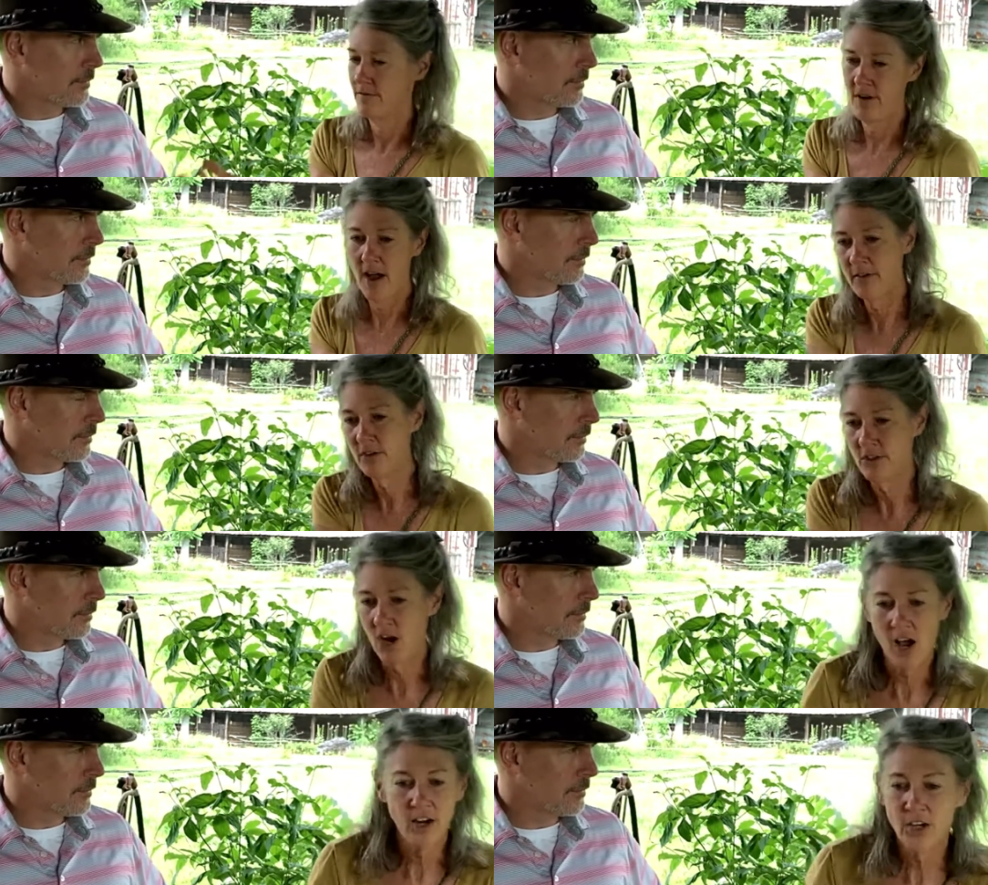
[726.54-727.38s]
Speaker 1: father
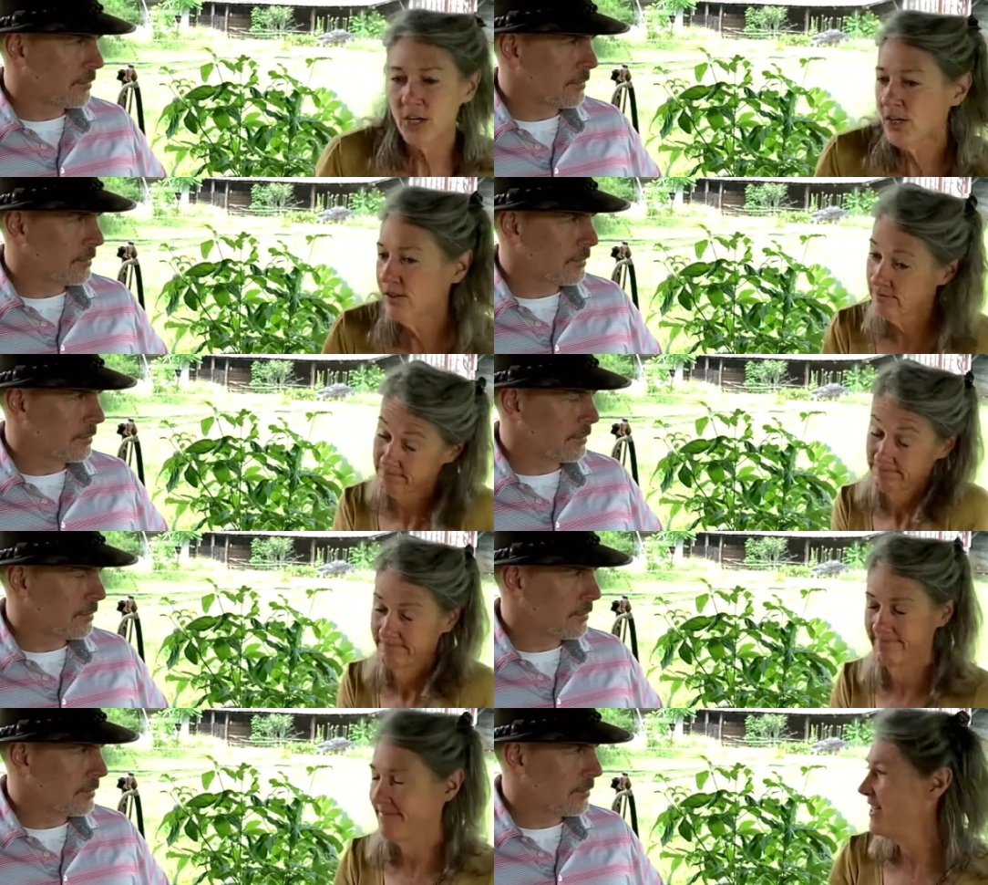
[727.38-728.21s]
daughter
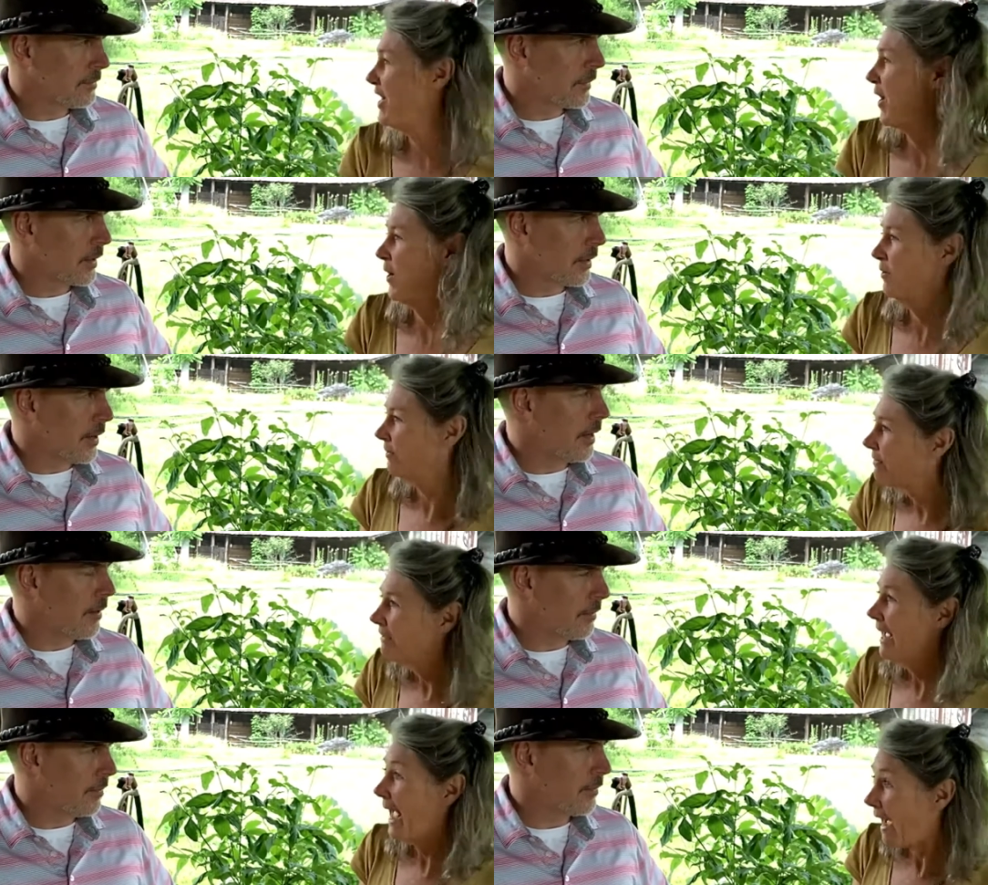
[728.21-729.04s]
you know,
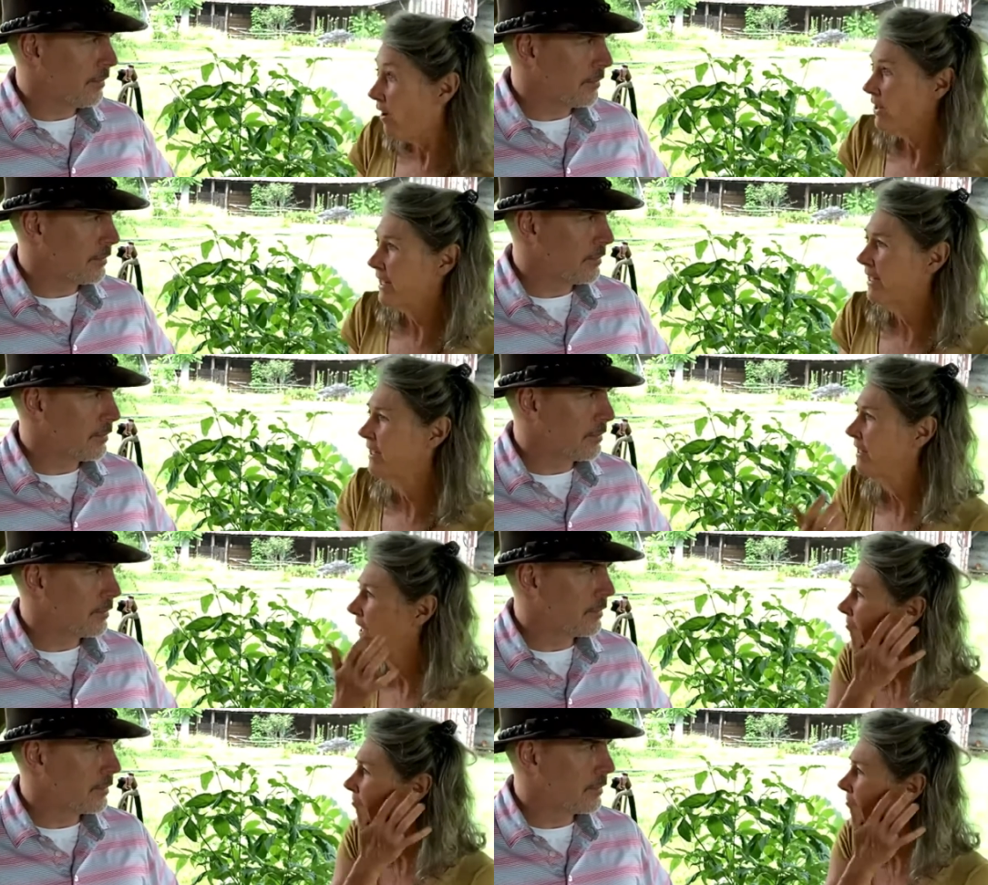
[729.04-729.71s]
yeah. outing,